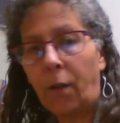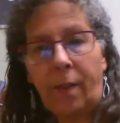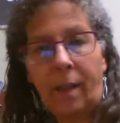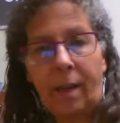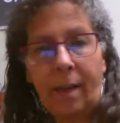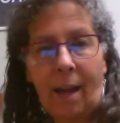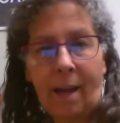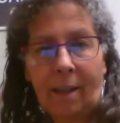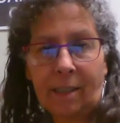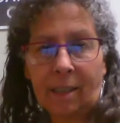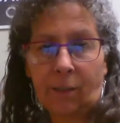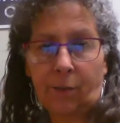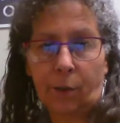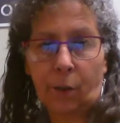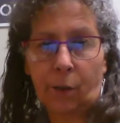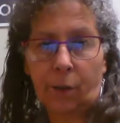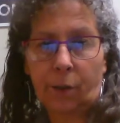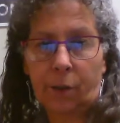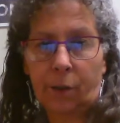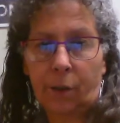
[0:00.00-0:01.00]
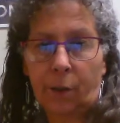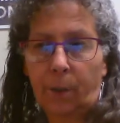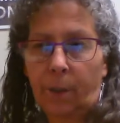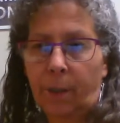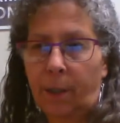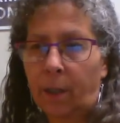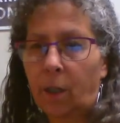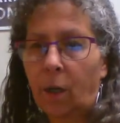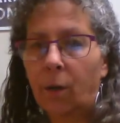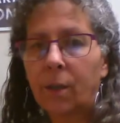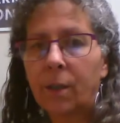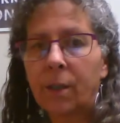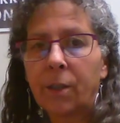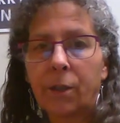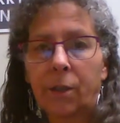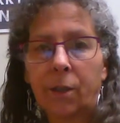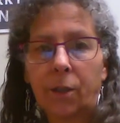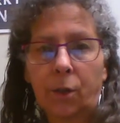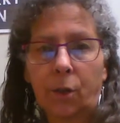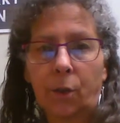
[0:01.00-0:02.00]
on the next verse, you would
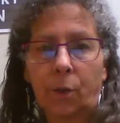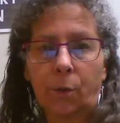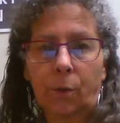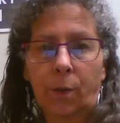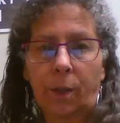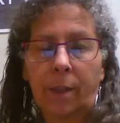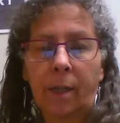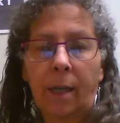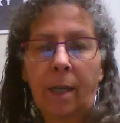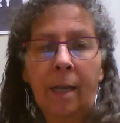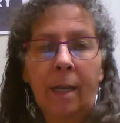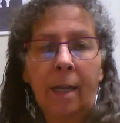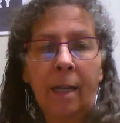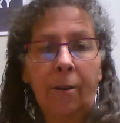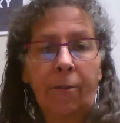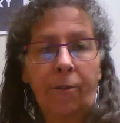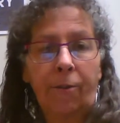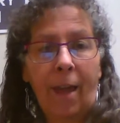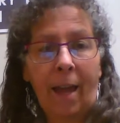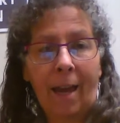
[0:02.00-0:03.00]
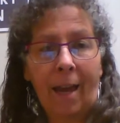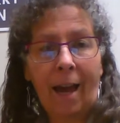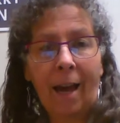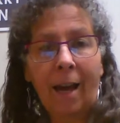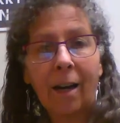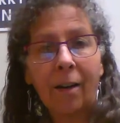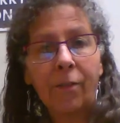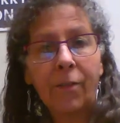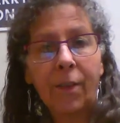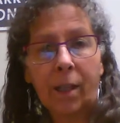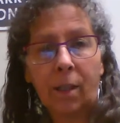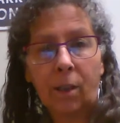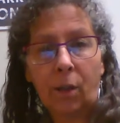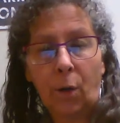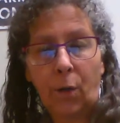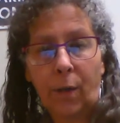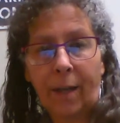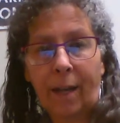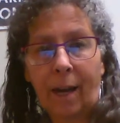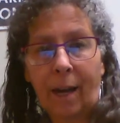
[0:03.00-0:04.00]
encourage the children, if they have the
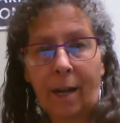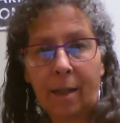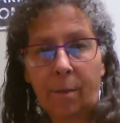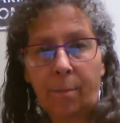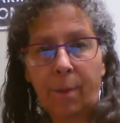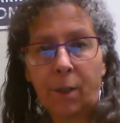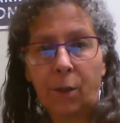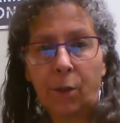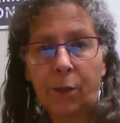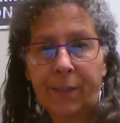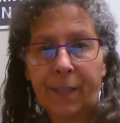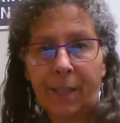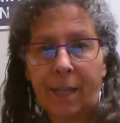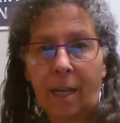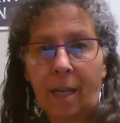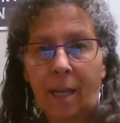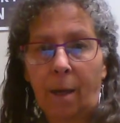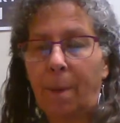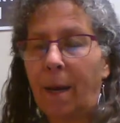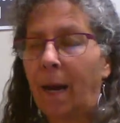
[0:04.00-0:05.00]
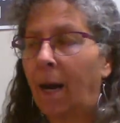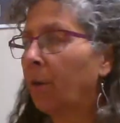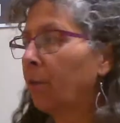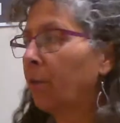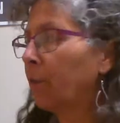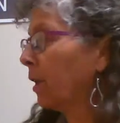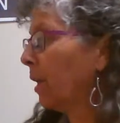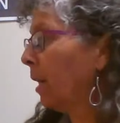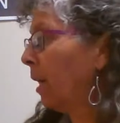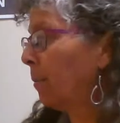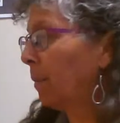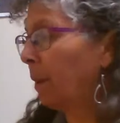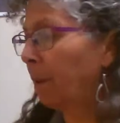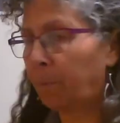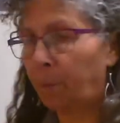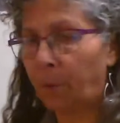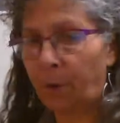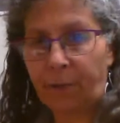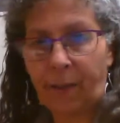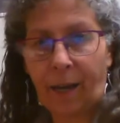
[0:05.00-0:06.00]
clothing item that you're singing about, to come
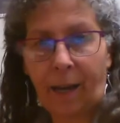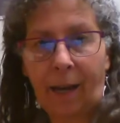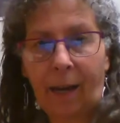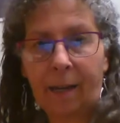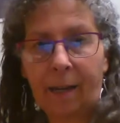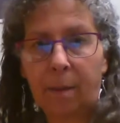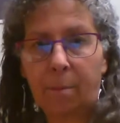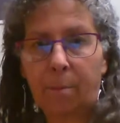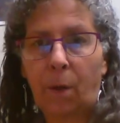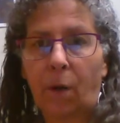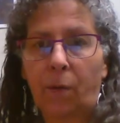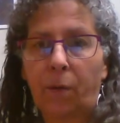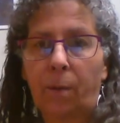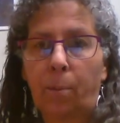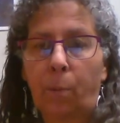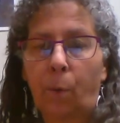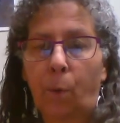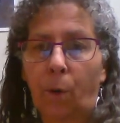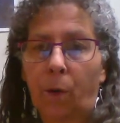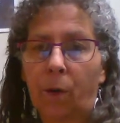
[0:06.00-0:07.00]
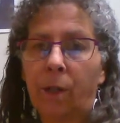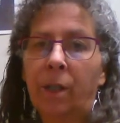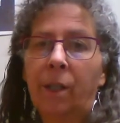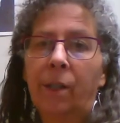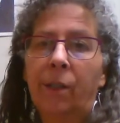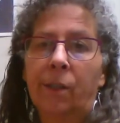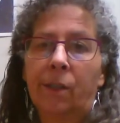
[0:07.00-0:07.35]
and put that item on the board.